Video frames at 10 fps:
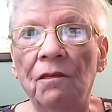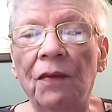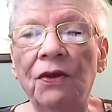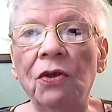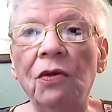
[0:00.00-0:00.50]

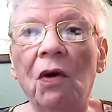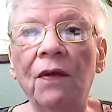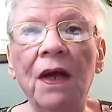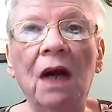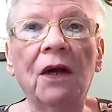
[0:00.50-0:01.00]
But you know, the
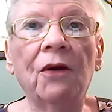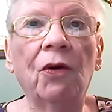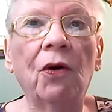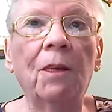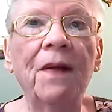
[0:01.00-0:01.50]
younger
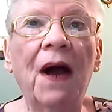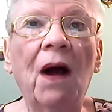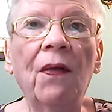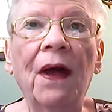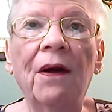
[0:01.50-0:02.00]
group
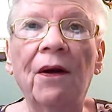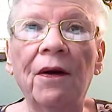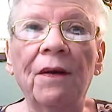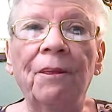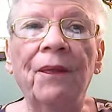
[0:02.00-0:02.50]
now that
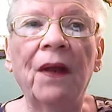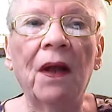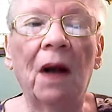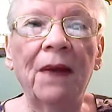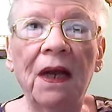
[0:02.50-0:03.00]
are
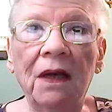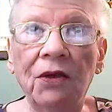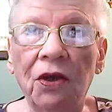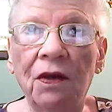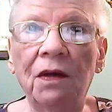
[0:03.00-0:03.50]
coming
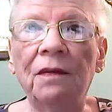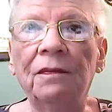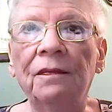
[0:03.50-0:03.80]
into